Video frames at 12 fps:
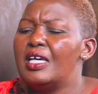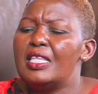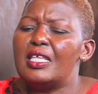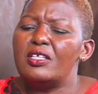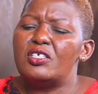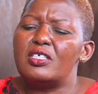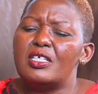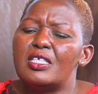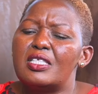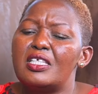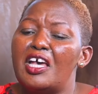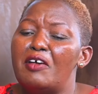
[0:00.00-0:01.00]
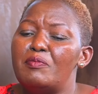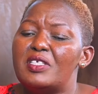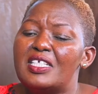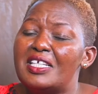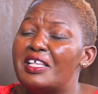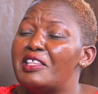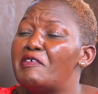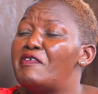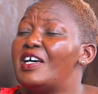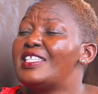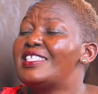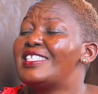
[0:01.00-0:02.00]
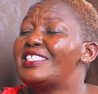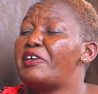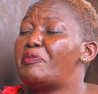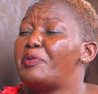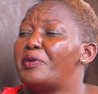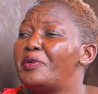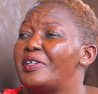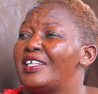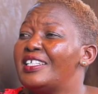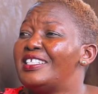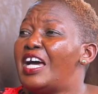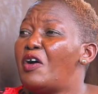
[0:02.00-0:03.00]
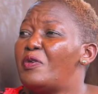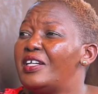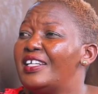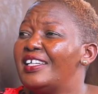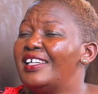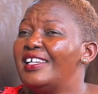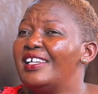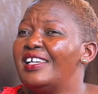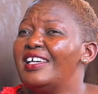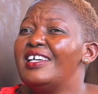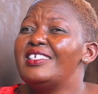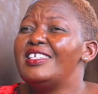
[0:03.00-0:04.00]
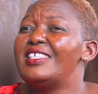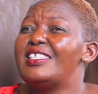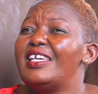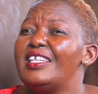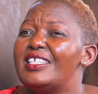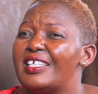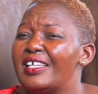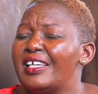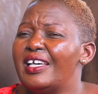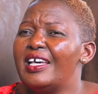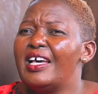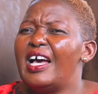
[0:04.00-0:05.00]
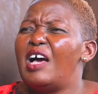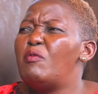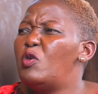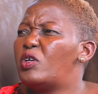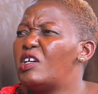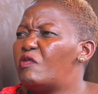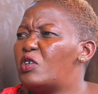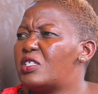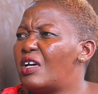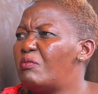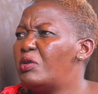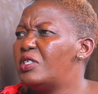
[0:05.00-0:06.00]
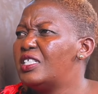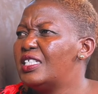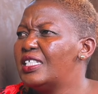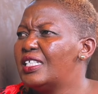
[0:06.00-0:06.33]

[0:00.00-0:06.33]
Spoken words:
Then she stepped the first step down. She said, I'm looking for somebody.